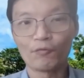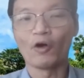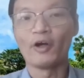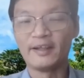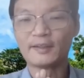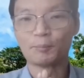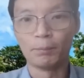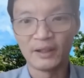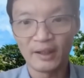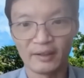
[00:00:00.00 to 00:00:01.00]
or at least
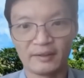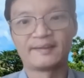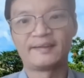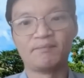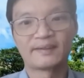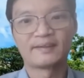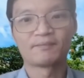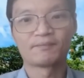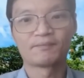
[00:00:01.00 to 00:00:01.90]
blur the seams,